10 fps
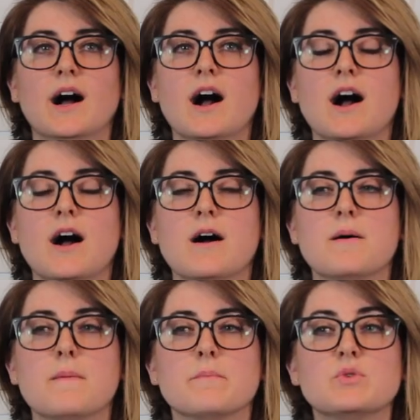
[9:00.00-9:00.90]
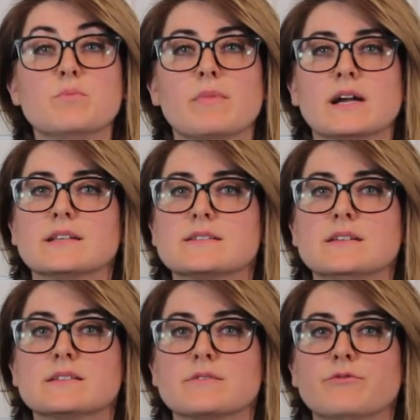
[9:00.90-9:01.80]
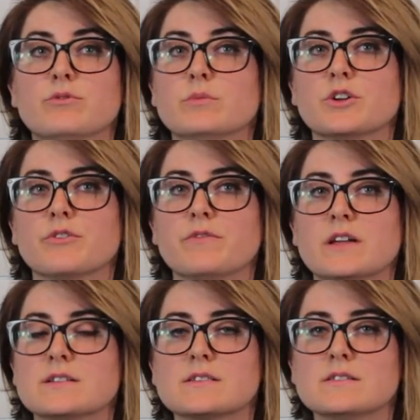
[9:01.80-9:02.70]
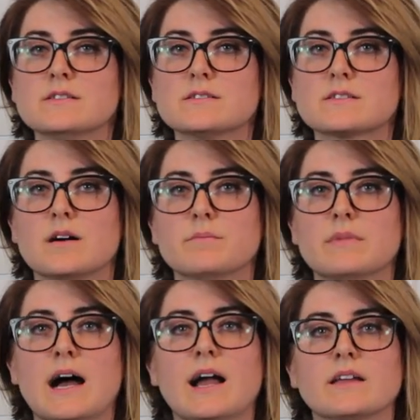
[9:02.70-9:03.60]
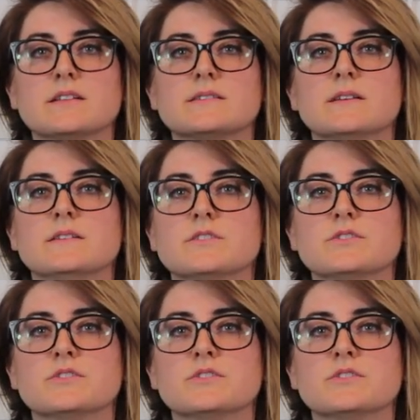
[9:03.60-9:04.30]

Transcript: Um, you might see some familiar faces come back in season